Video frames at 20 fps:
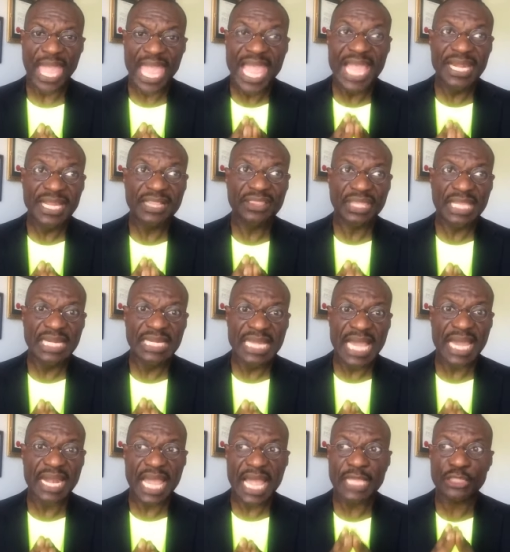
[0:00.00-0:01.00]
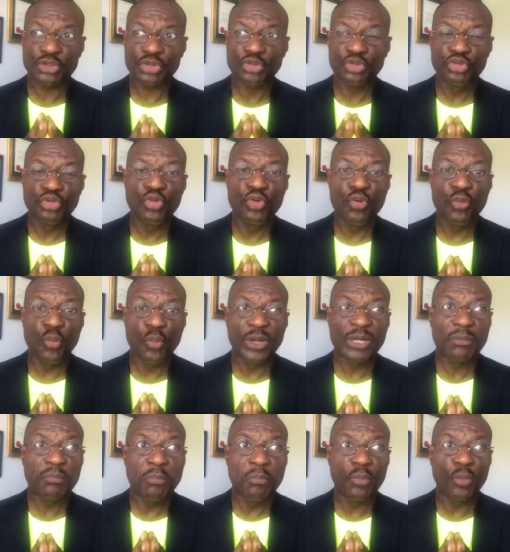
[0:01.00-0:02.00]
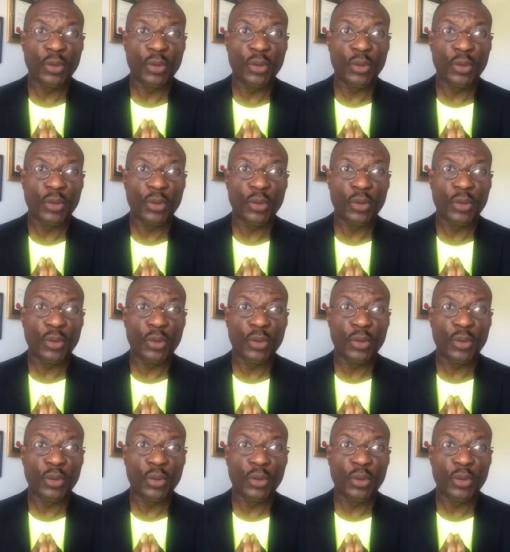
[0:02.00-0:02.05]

Anything that has to do with,